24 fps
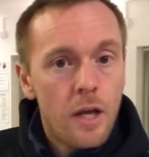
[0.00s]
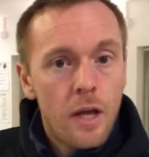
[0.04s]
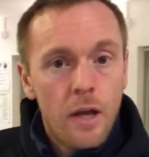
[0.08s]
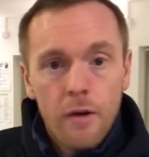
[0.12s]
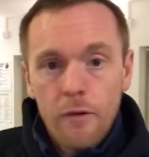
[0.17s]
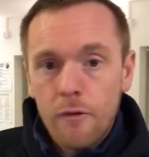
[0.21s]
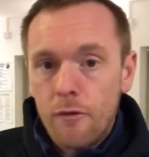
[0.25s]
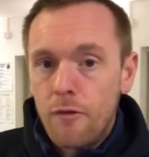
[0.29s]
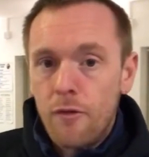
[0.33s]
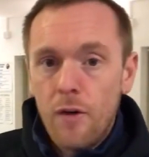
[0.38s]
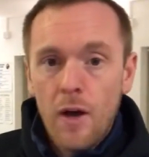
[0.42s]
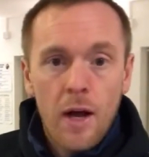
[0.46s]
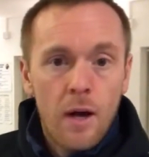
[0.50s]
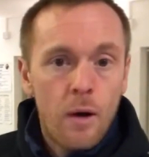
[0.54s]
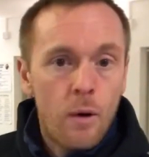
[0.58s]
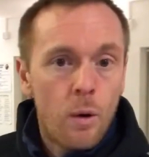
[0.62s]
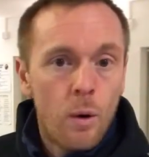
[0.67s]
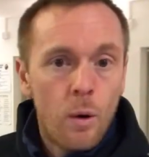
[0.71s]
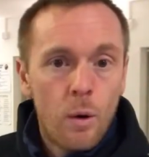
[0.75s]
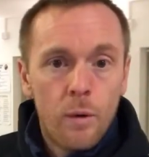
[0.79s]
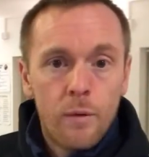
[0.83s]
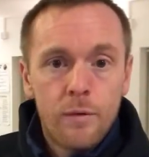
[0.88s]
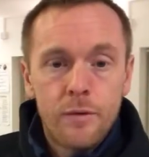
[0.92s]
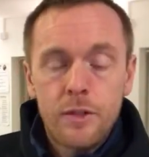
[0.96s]

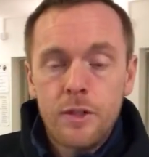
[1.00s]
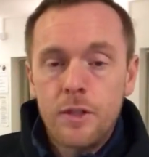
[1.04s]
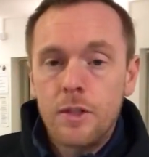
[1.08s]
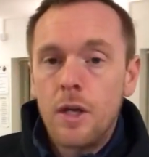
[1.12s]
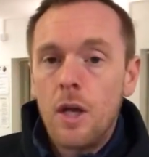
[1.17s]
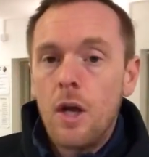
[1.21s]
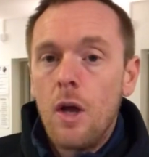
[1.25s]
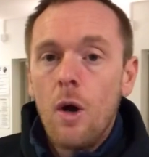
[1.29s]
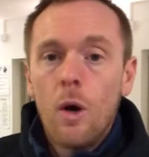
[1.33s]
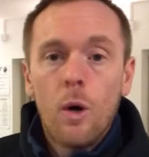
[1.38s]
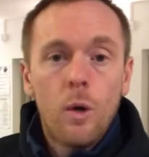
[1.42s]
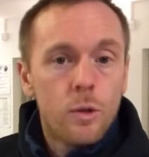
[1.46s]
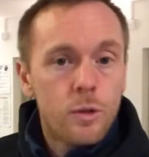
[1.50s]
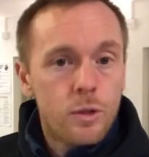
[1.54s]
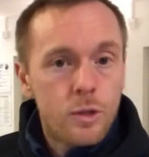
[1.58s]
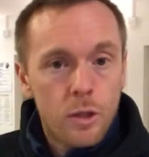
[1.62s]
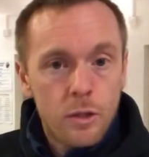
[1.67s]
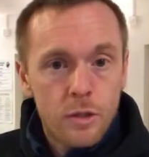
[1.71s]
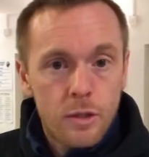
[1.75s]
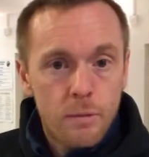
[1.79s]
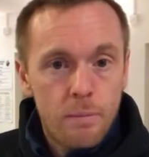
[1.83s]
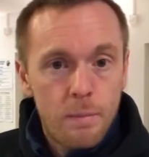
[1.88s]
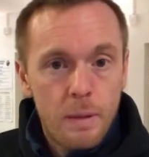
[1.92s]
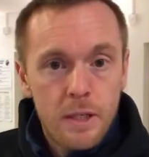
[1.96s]
valves, all sorts
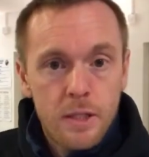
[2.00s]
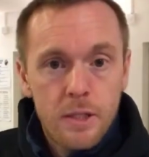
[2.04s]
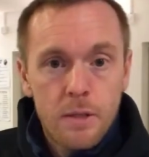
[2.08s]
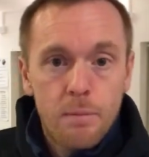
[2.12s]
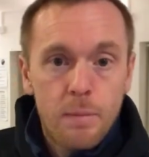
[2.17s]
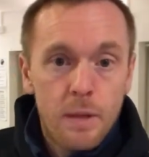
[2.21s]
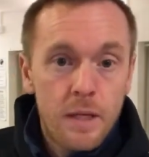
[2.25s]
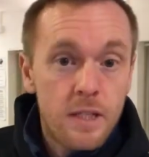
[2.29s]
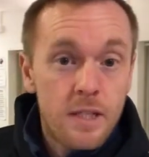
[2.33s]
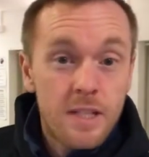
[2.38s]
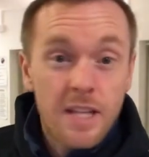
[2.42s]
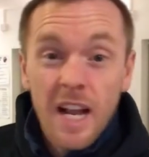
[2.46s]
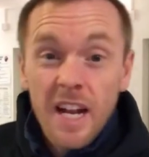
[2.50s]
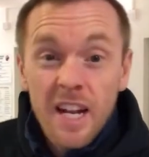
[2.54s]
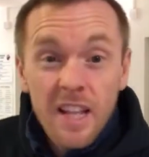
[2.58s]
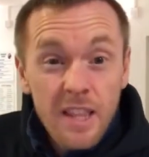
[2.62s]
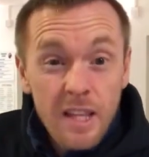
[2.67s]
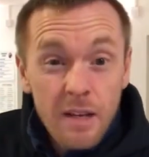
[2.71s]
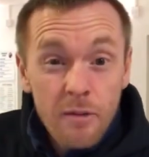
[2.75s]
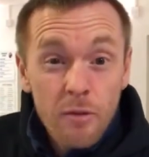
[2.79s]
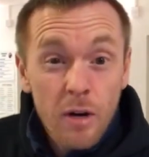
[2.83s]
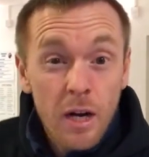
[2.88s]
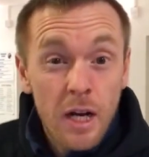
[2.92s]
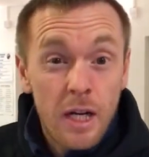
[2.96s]
of bits and pieces, anything
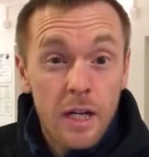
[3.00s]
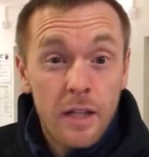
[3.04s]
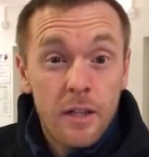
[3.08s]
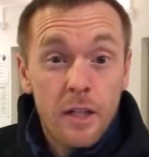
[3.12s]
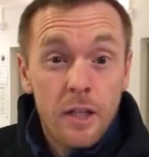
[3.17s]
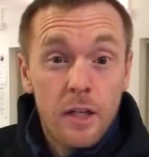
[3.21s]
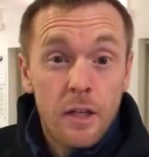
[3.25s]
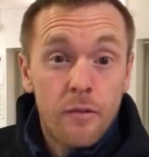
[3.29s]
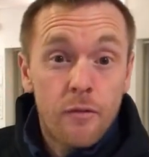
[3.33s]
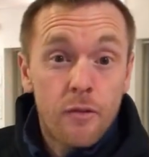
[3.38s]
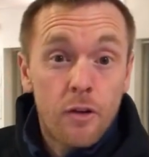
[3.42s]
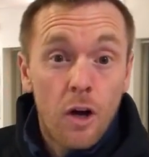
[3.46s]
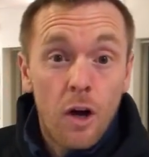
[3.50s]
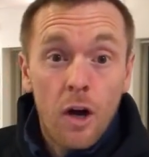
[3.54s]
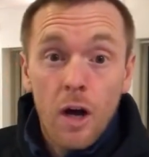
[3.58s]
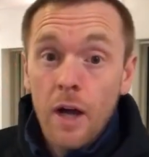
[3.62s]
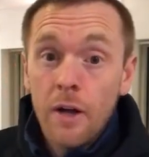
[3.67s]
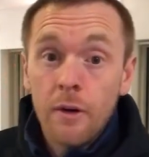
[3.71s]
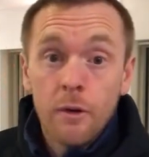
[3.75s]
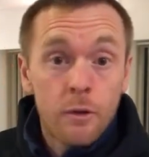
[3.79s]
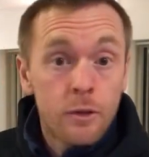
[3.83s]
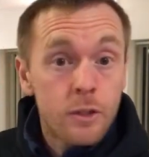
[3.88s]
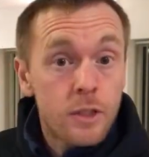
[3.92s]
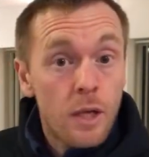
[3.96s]
really that you've got, and
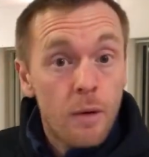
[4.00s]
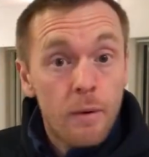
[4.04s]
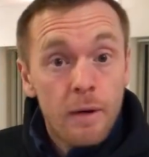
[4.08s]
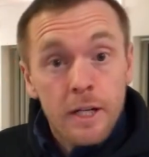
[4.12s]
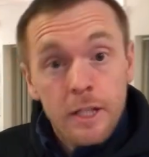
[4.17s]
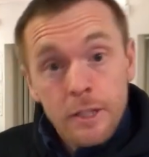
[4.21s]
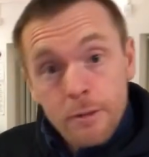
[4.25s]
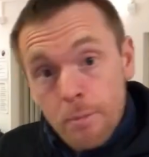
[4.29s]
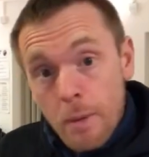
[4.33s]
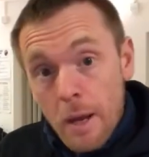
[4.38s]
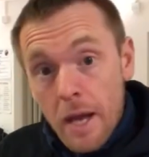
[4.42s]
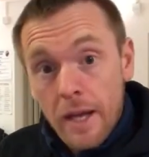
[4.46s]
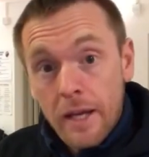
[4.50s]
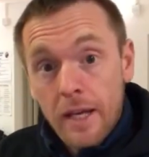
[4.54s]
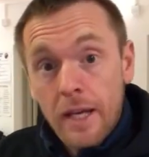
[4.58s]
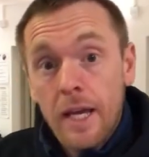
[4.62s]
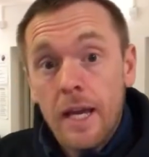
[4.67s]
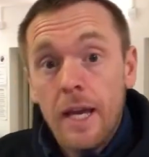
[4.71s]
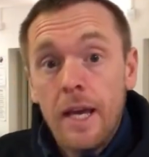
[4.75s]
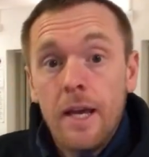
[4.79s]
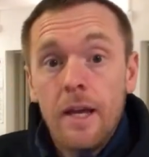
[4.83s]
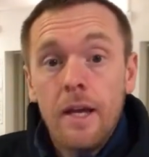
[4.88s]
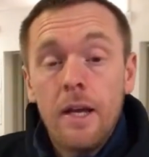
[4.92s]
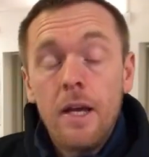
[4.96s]
also any spare
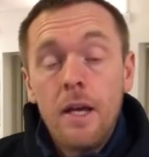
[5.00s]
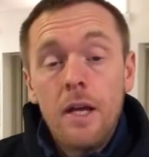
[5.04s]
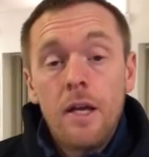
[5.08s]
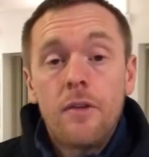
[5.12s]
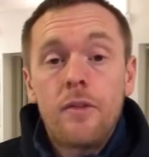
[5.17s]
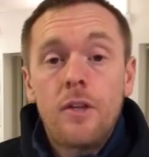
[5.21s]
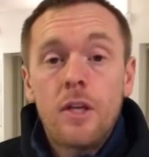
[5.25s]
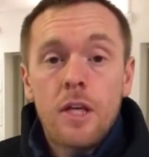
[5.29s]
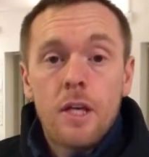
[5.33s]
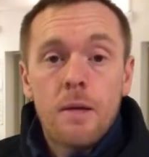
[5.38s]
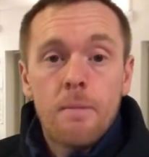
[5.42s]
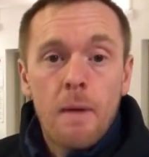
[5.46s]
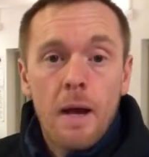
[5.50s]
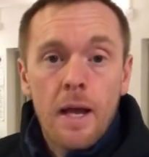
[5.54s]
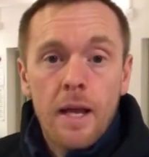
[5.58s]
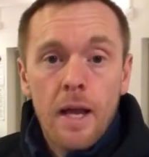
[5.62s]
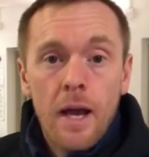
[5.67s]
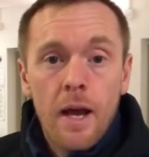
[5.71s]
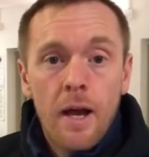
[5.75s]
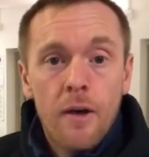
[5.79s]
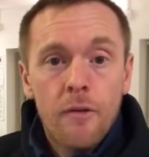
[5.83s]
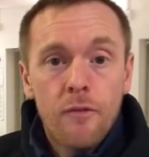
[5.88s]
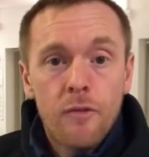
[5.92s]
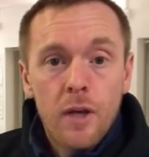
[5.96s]
kit that you may
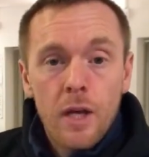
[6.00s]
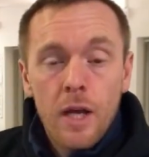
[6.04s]
have.